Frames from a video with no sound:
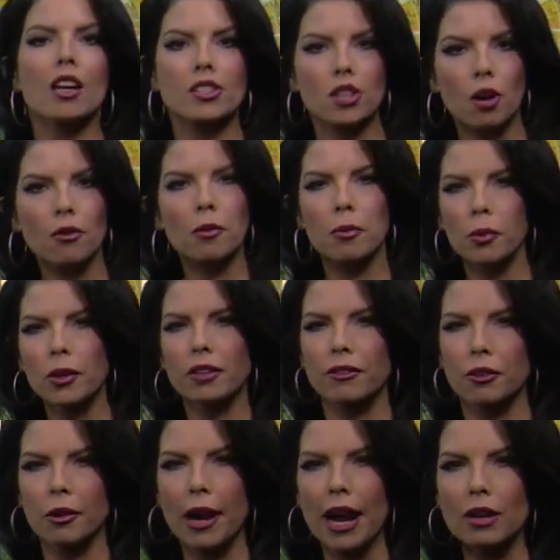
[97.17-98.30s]
Saw a report of
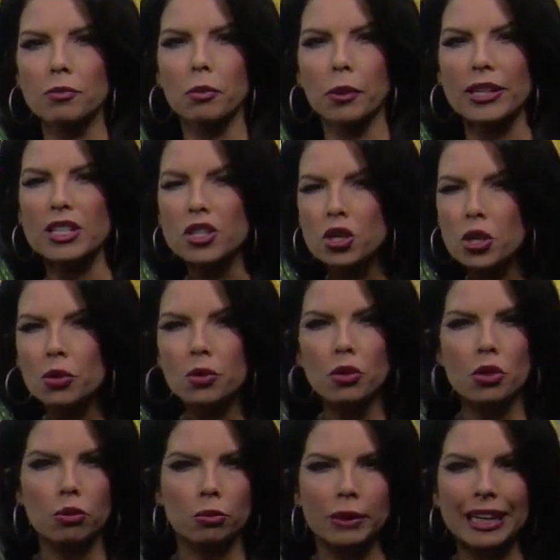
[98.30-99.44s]
around
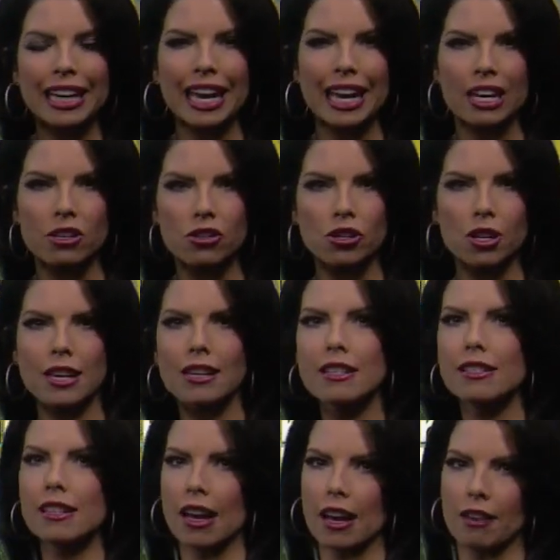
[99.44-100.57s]
0.23
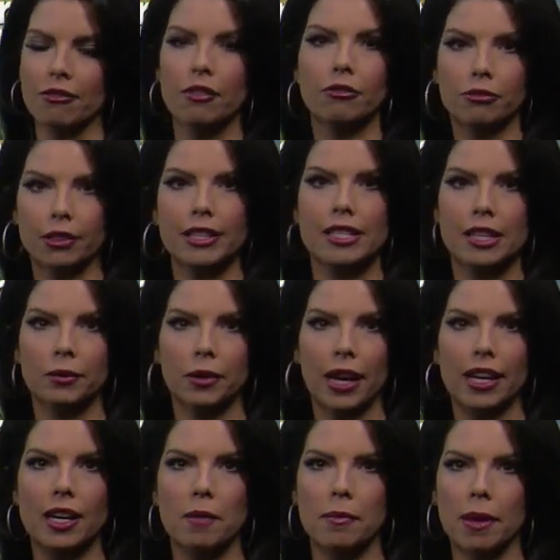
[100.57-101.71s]
inches of freezing
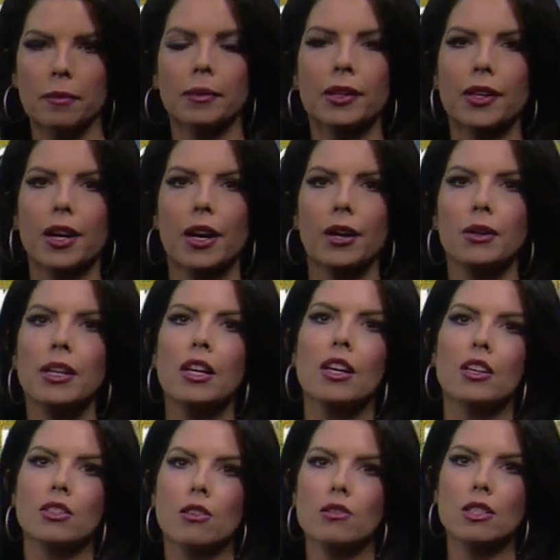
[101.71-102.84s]
rain at Pimlico,
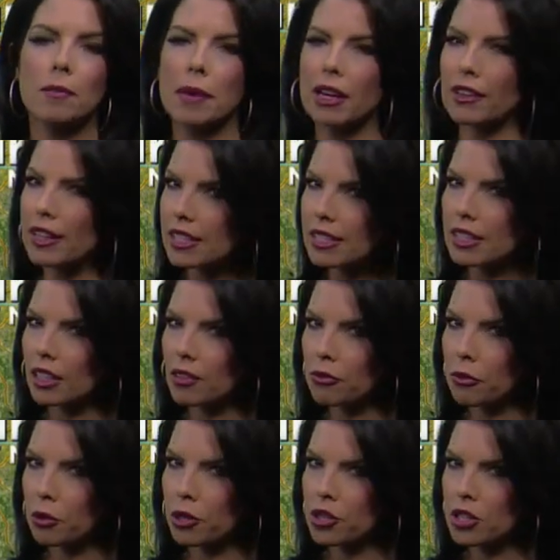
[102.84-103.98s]
so some areas still
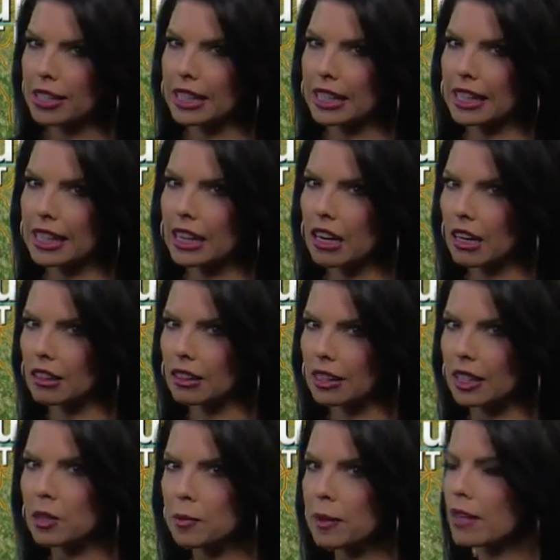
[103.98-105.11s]
unfortunately getting in on a
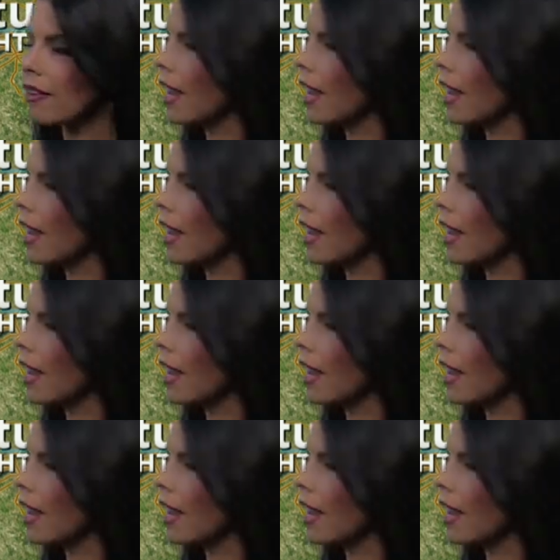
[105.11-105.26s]
little bit